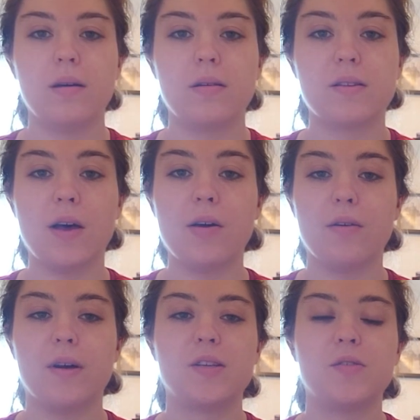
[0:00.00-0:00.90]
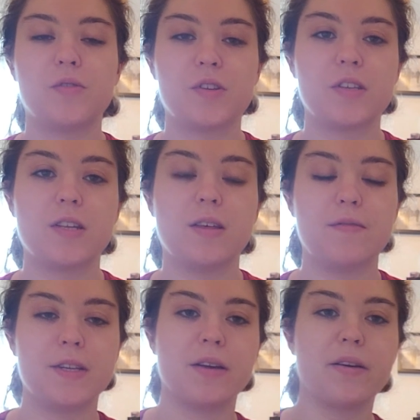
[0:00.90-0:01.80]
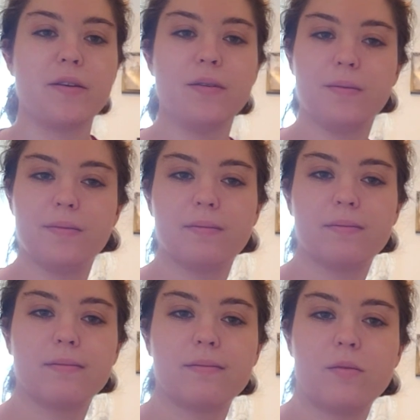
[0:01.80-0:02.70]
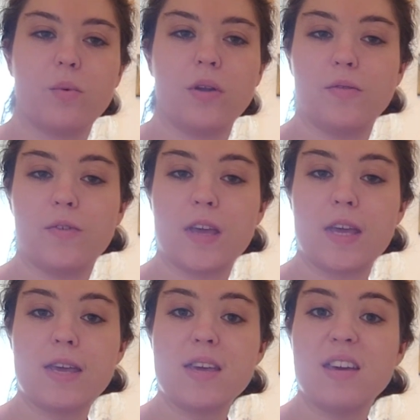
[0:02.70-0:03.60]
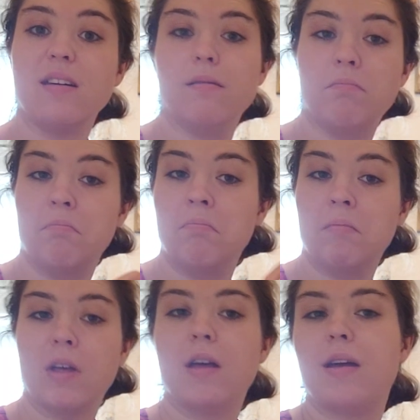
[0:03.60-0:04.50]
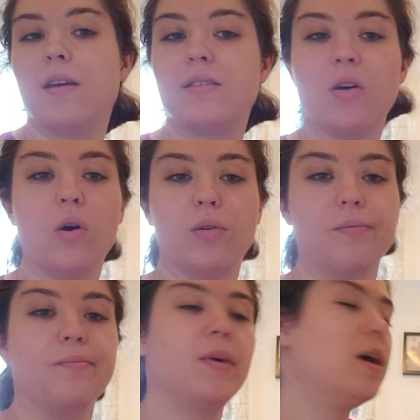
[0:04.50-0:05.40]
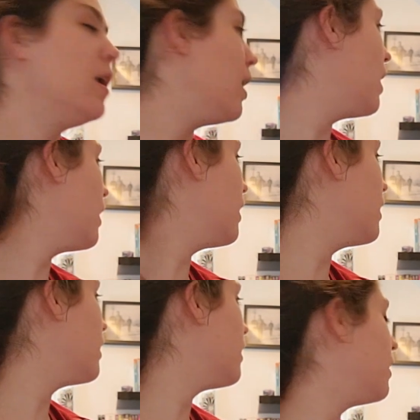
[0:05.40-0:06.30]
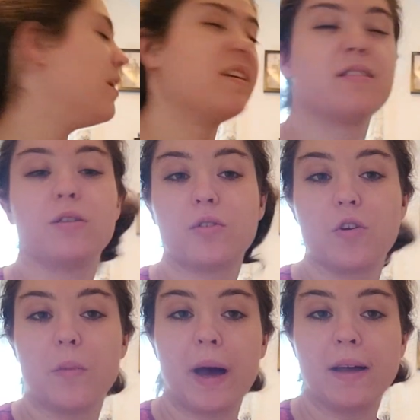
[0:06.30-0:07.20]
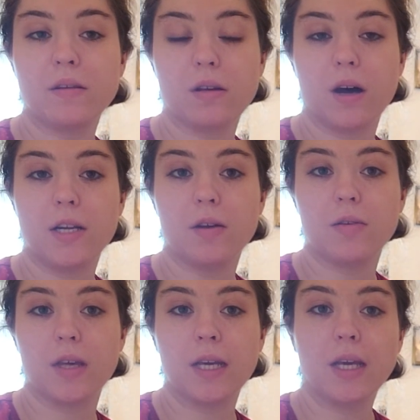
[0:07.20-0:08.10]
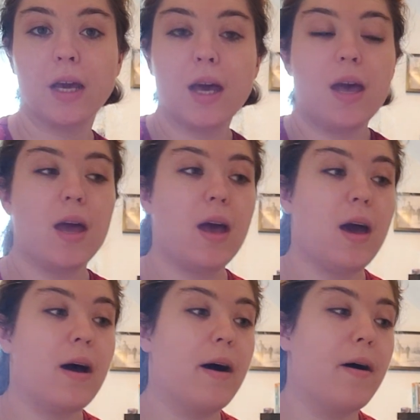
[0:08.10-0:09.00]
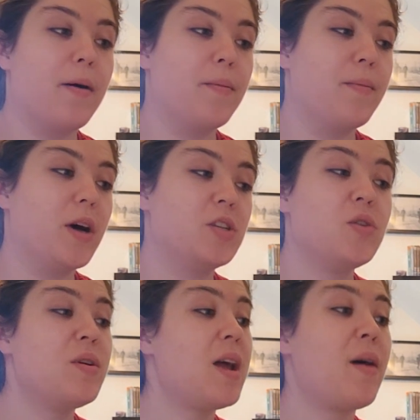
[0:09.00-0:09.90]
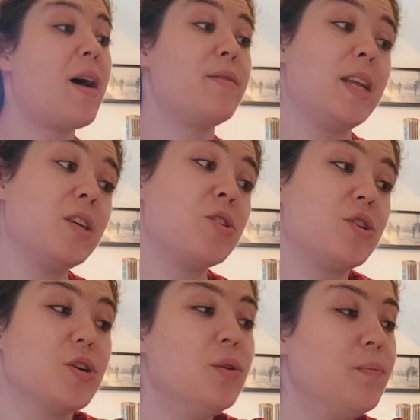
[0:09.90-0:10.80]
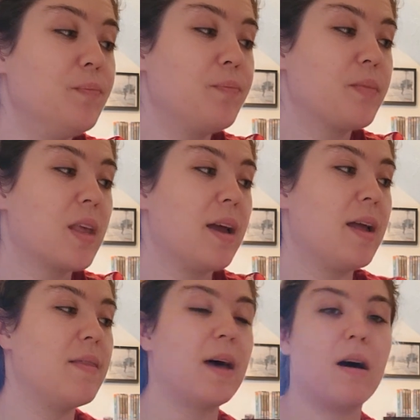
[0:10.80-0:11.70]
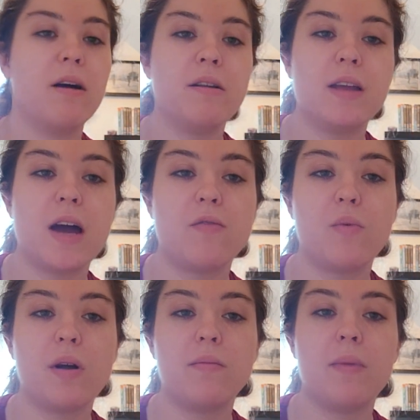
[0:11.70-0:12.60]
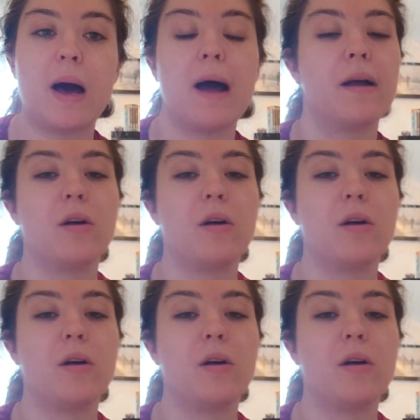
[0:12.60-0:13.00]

So, as you've just seen in that video, 1V is on. It doesn't look too bad, I don't think. I do now have an issue in that I only have one bag